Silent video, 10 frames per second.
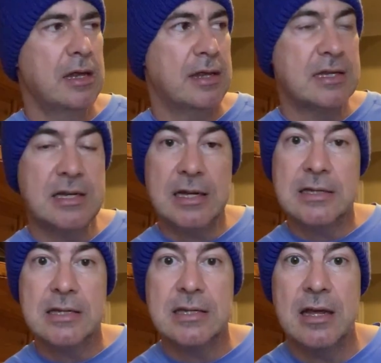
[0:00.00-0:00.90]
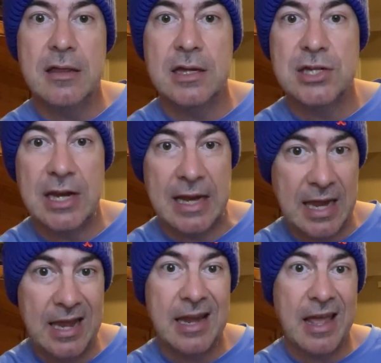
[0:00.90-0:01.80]
That's not to say that you
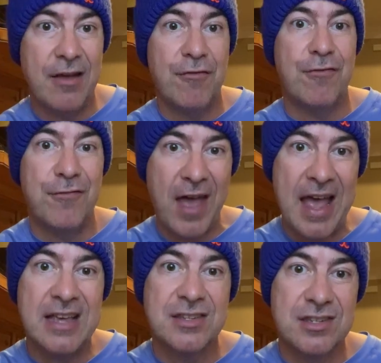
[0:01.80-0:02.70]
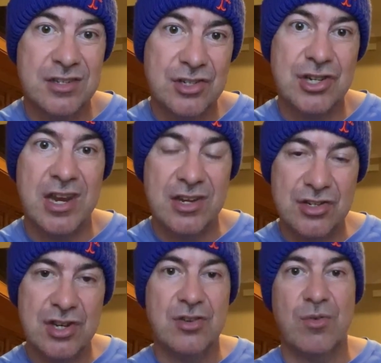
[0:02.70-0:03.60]
can't have fast
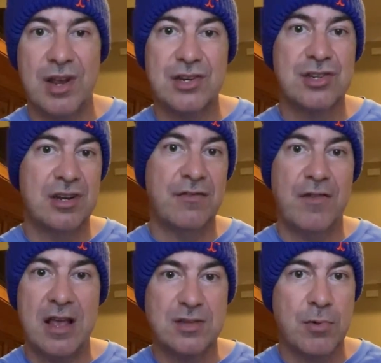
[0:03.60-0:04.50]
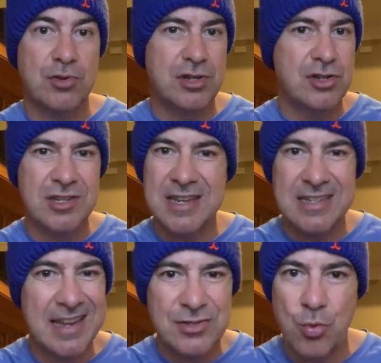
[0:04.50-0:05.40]
change in direction and fast motion, it's just
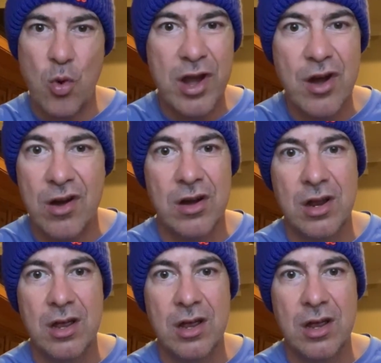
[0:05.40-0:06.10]
that that's rare.